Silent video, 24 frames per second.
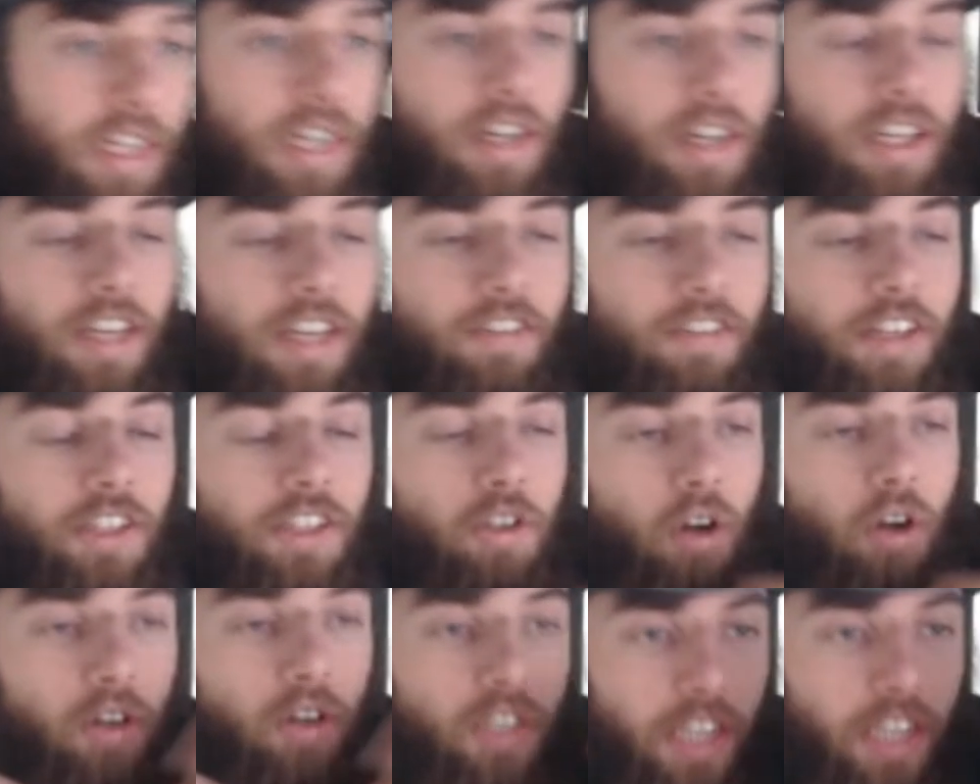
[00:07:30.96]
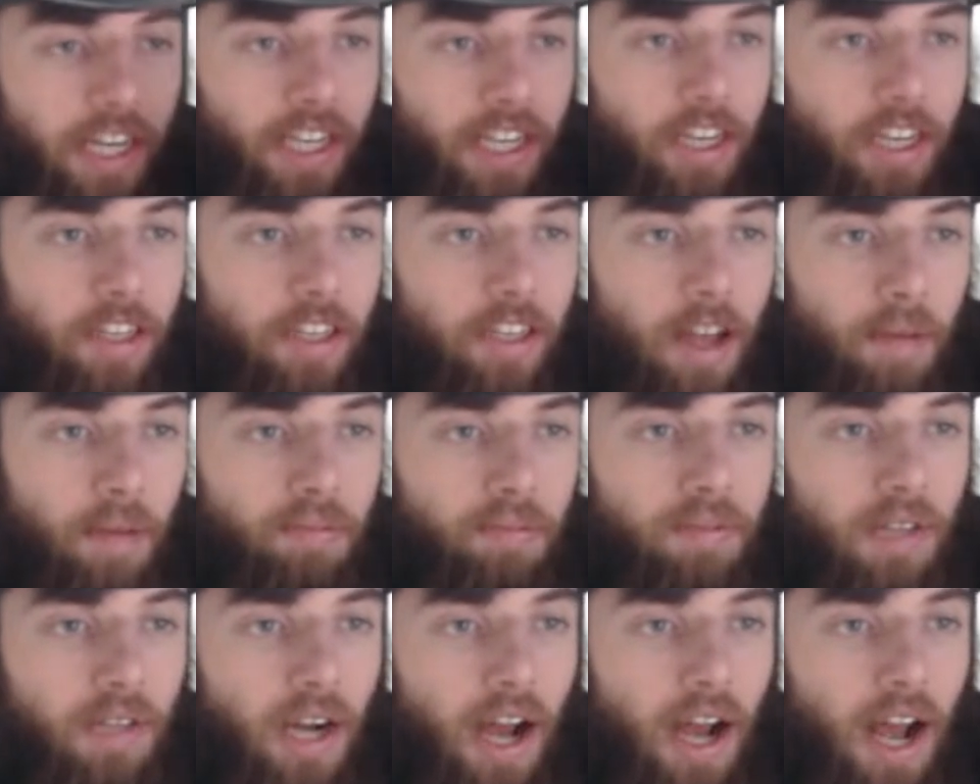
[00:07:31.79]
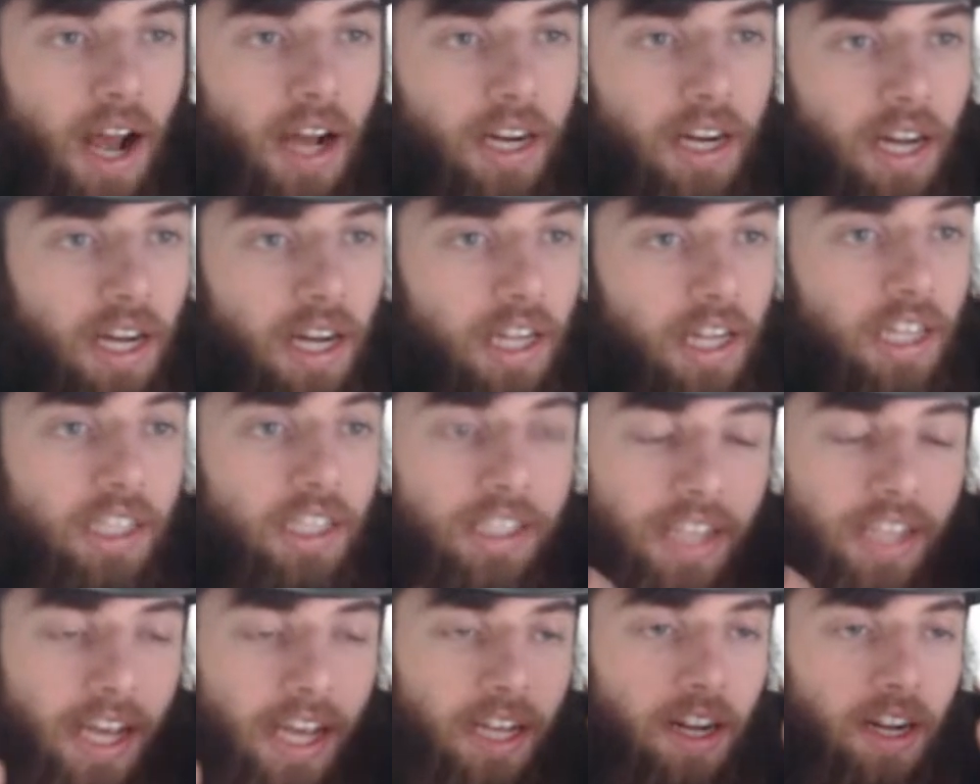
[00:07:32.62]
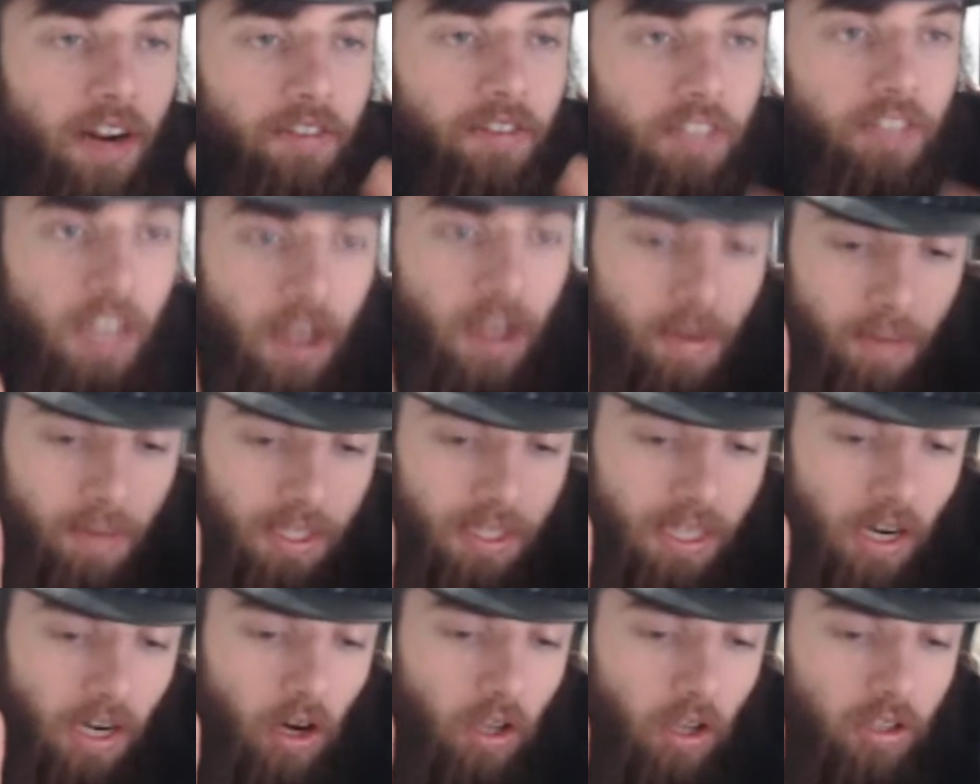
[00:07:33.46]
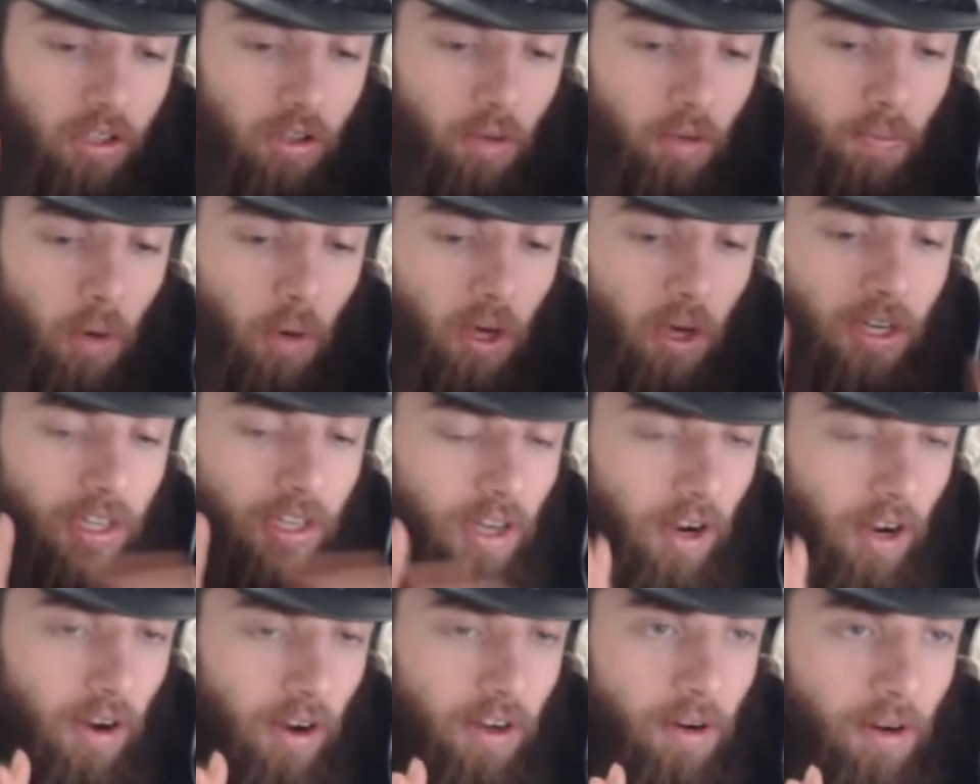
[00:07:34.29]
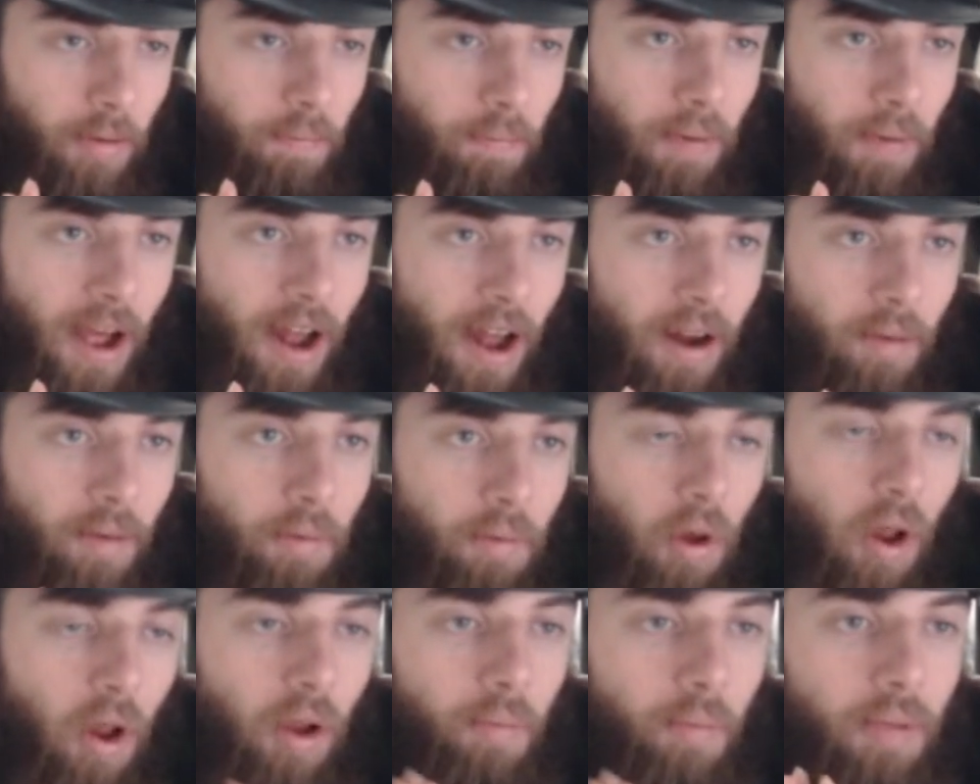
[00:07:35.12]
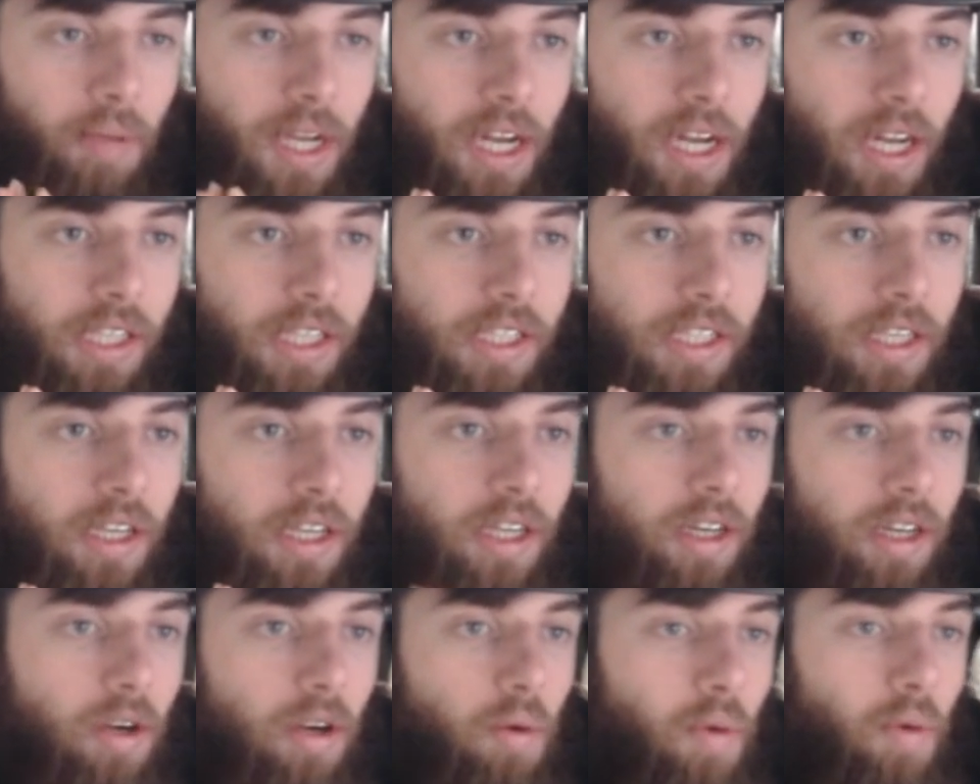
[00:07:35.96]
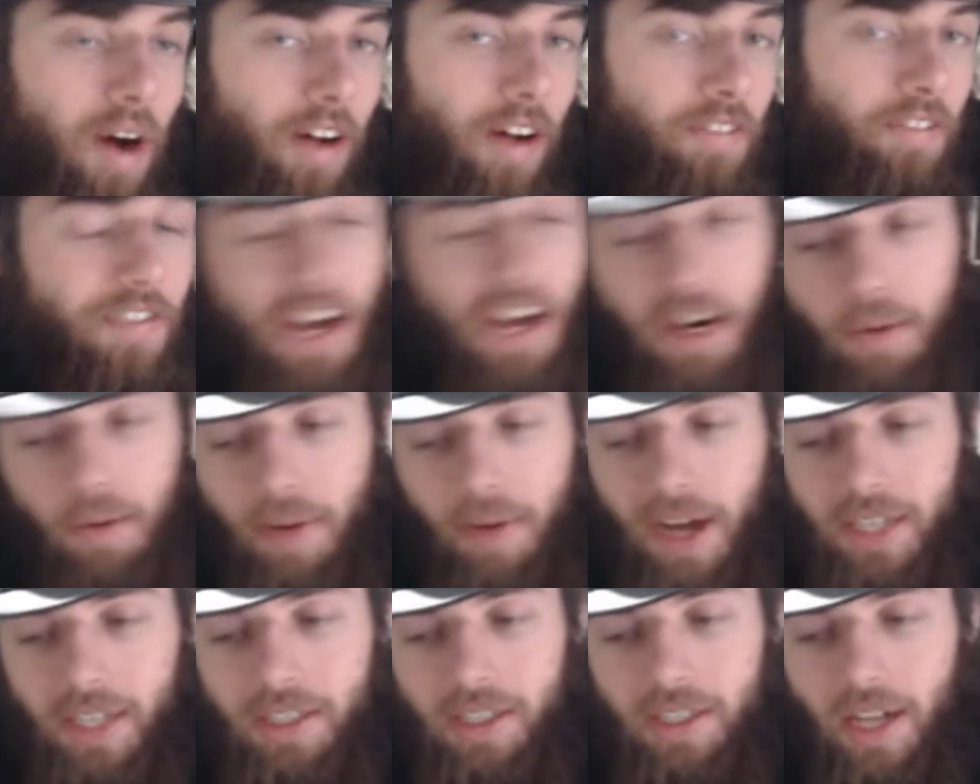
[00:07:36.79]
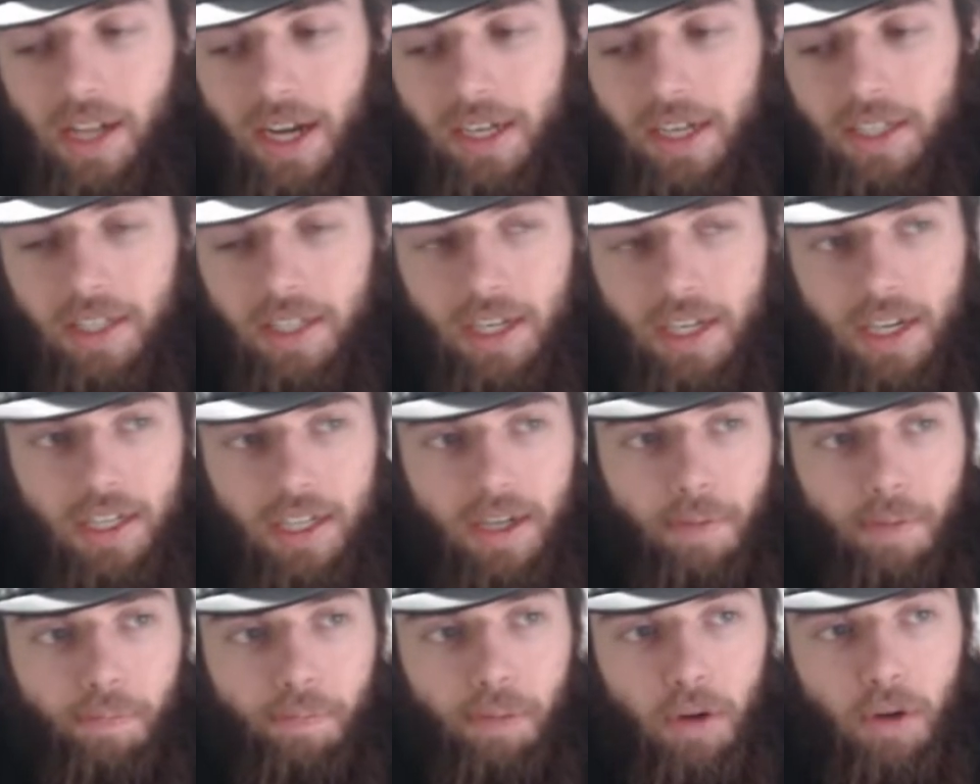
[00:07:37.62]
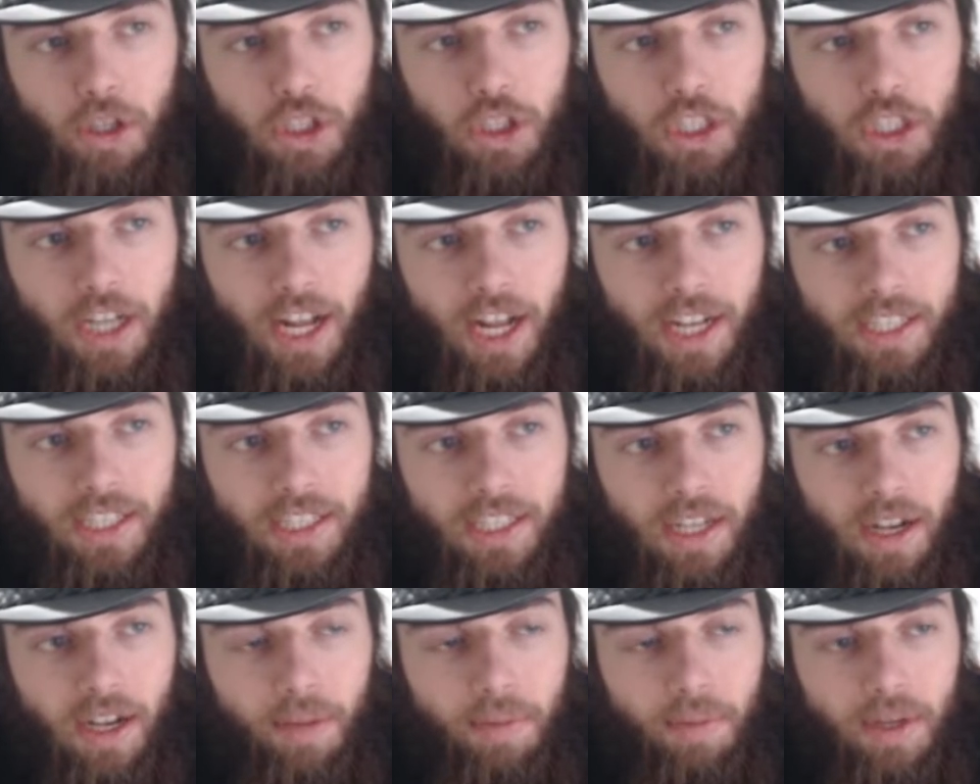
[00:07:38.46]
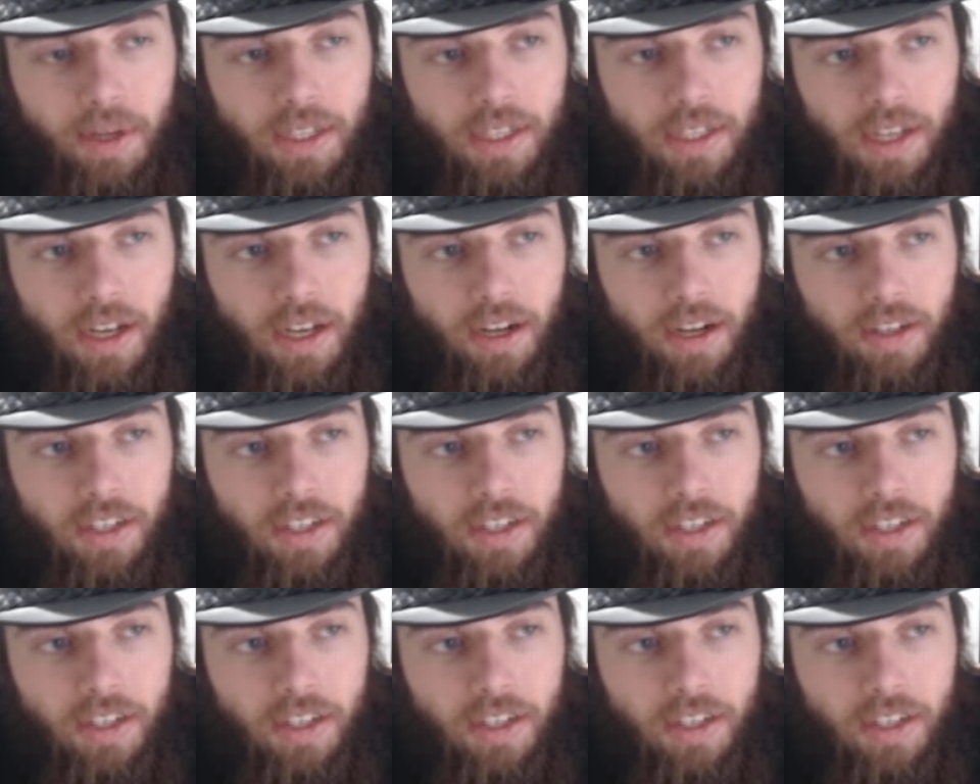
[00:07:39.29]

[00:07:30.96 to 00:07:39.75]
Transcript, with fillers: even though they kidnapped Anna, they can't. But they're also more uh, comparable because while Venom has like the personality a little bit